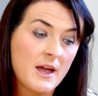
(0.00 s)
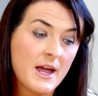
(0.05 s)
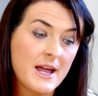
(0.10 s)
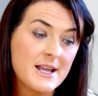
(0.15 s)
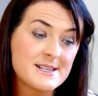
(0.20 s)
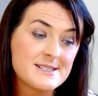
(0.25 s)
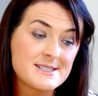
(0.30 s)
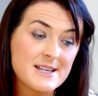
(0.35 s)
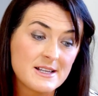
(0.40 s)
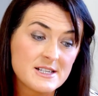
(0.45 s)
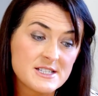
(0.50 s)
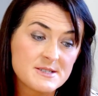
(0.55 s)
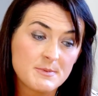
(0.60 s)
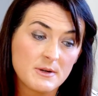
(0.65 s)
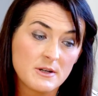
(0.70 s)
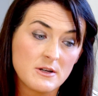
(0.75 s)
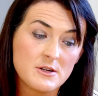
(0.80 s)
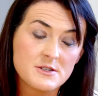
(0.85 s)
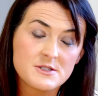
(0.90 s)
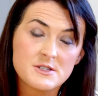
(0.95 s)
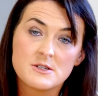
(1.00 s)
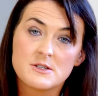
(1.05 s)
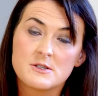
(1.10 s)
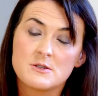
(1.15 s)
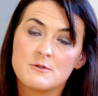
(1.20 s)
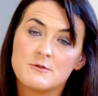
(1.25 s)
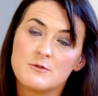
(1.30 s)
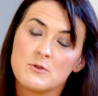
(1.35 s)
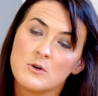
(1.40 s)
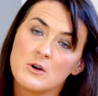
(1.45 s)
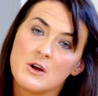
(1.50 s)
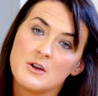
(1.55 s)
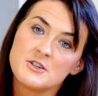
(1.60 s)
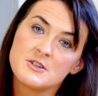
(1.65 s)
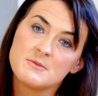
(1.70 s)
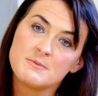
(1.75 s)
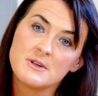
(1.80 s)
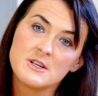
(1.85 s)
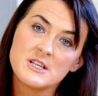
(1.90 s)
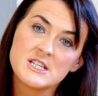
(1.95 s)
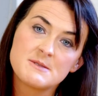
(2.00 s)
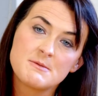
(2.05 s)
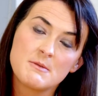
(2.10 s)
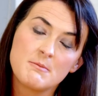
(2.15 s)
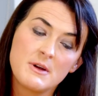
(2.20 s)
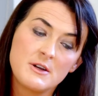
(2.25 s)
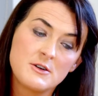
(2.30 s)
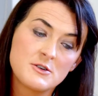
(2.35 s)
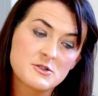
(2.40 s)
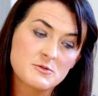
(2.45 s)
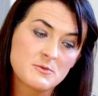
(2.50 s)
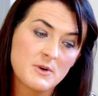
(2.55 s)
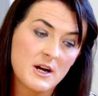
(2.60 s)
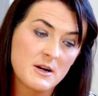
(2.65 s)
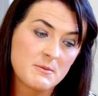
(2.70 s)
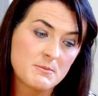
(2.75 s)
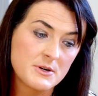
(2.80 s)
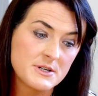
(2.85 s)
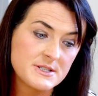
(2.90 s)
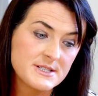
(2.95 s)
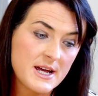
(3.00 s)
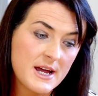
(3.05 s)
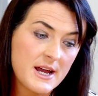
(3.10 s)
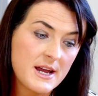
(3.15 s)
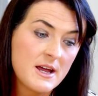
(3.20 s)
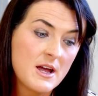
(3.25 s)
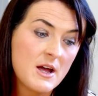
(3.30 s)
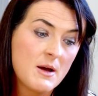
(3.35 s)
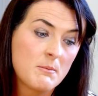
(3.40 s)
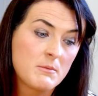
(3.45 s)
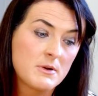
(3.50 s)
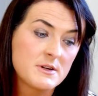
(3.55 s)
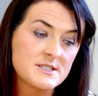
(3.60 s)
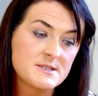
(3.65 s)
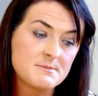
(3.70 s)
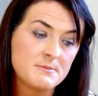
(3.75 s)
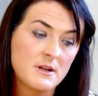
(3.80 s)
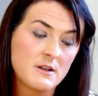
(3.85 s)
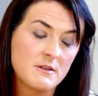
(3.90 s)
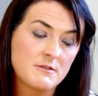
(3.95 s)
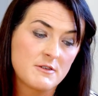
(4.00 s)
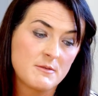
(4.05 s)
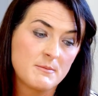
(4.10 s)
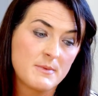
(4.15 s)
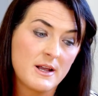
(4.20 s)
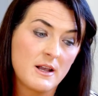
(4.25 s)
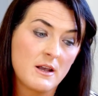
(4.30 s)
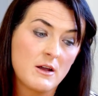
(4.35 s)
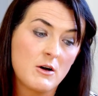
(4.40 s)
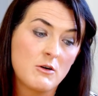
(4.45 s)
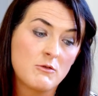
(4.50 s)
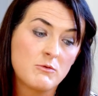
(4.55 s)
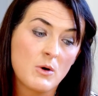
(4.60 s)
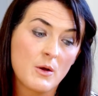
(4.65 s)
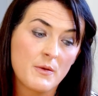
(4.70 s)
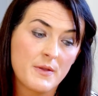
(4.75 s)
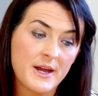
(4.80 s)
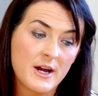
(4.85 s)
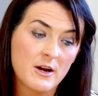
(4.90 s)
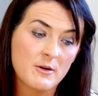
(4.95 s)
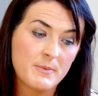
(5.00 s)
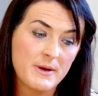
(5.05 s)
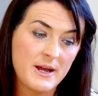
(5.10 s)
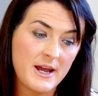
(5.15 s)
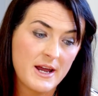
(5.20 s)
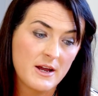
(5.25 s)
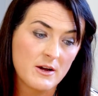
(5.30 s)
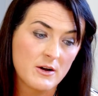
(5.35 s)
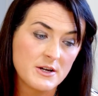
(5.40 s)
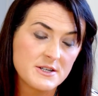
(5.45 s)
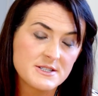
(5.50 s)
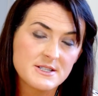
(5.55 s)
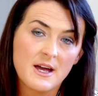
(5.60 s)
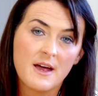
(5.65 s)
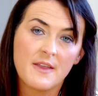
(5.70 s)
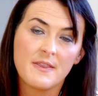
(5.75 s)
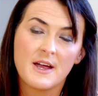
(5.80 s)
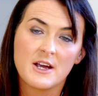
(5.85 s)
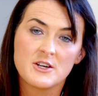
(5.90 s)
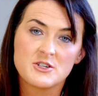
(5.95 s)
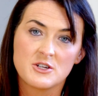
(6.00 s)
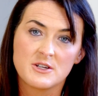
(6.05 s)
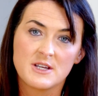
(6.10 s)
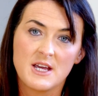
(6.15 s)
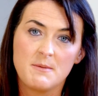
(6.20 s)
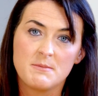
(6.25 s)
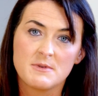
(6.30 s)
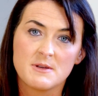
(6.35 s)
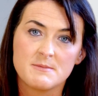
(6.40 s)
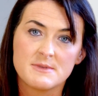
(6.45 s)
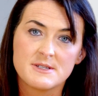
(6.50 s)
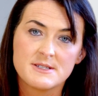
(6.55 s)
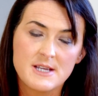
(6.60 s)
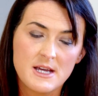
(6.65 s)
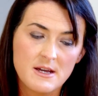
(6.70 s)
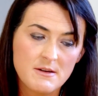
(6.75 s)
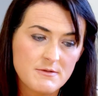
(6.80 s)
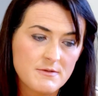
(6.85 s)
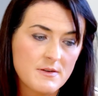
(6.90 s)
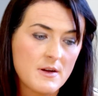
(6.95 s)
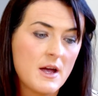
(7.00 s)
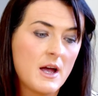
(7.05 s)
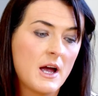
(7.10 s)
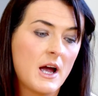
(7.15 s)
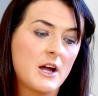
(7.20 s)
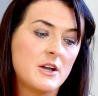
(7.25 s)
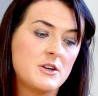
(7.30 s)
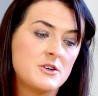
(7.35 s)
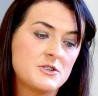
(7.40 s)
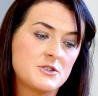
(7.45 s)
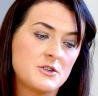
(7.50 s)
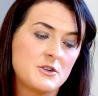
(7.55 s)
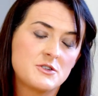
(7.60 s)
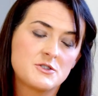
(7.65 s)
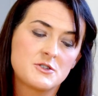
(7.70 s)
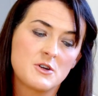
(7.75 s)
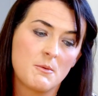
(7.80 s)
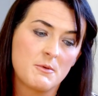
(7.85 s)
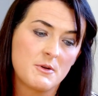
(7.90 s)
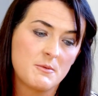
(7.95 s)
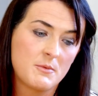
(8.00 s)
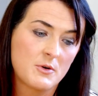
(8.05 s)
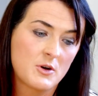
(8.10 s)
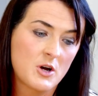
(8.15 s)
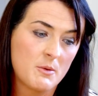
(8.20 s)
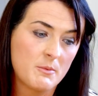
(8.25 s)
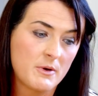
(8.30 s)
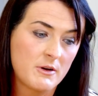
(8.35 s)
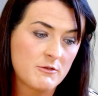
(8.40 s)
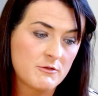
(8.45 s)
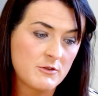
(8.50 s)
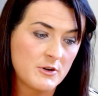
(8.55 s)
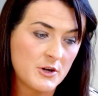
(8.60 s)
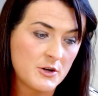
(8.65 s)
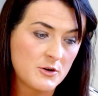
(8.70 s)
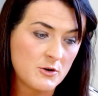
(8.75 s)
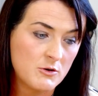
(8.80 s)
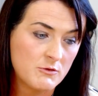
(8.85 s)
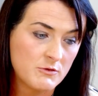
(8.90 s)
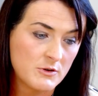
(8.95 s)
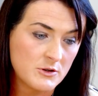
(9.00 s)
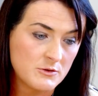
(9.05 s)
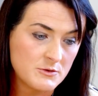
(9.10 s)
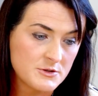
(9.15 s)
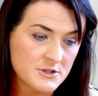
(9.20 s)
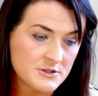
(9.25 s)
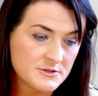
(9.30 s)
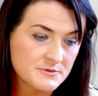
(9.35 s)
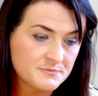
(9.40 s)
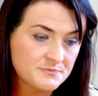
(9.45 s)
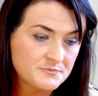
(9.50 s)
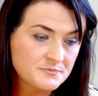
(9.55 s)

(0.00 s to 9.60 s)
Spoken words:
insensible losses, so 400 mils per metre squared per day, plus mil for mil of what they are peeing out, and that should keep them safe and should stop them becoming fluid overloaded.